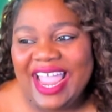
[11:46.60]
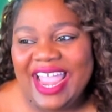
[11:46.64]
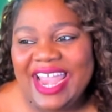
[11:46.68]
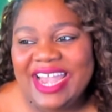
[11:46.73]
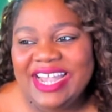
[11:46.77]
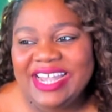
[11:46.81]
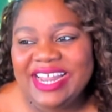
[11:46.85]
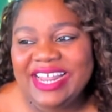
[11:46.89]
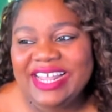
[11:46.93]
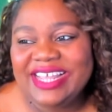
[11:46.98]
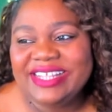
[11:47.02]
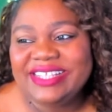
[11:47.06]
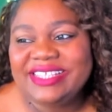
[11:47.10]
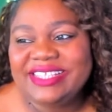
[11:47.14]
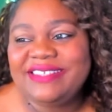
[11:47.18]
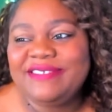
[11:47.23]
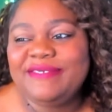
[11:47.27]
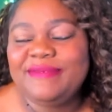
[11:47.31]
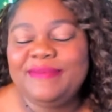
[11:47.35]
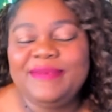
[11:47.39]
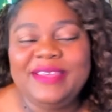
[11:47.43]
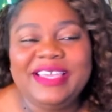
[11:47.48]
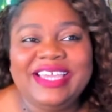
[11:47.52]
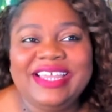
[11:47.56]
and
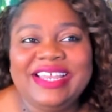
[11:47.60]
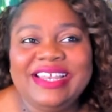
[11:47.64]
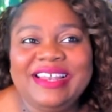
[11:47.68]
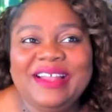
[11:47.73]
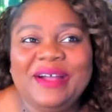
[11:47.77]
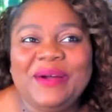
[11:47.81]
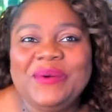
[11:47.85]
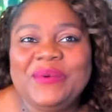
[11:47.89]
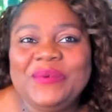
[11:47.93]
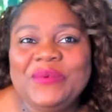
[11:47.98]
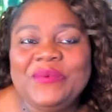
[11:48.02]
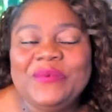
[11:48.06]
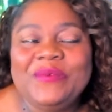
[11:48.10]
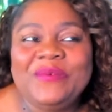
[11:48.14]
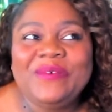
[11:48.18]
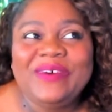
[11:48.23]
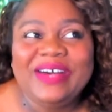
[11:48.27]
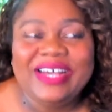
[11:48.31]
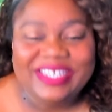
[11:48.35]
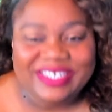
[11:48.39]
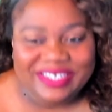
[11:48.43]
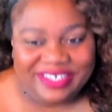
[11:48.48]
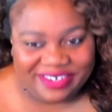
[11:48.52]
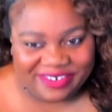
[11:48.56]
it's been
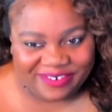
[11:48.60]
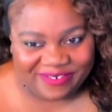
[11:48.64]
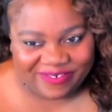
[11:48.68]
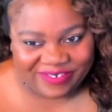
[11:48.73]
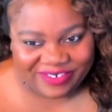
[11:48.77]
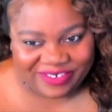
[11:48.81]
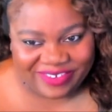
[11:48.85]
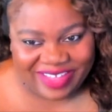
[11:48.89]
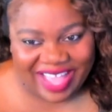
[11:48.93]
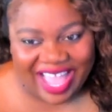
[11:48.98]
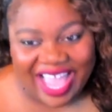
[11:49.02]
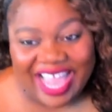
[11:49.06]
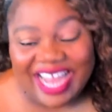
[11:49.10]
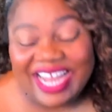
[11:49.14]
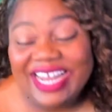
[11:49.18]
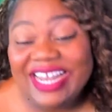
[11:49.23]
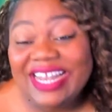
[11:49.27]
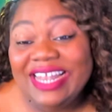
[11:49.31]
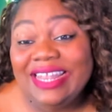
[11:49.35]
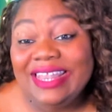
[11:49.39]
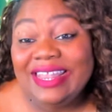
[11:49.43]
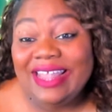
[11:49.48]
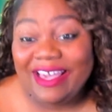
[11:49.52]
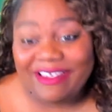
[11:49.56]
wonderful. I
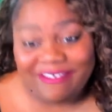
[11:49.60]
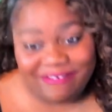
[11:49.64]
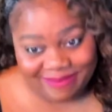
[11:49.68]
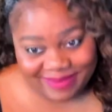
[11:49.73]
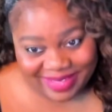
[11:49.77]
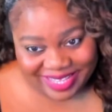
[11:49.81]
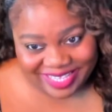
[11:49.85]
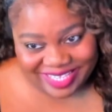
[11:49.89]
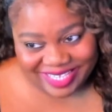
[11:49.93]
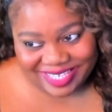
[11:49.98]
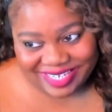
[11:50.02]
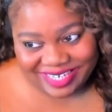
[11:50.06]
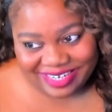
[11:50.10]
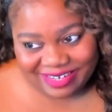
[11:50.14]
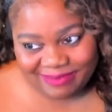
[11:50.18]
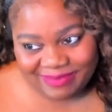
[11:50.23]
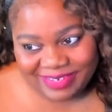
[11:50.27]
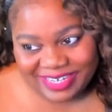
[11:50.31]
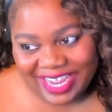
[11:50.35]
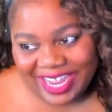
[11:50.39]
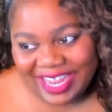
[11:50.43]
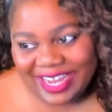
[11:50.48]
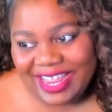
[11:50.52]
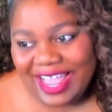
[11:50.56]
love my Steam
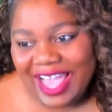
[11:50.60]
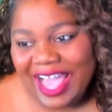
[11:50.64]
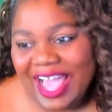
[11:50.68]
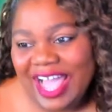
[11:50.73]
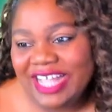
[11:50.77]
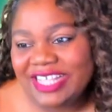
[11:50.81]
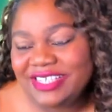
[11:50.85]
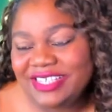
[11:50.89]
Deck. I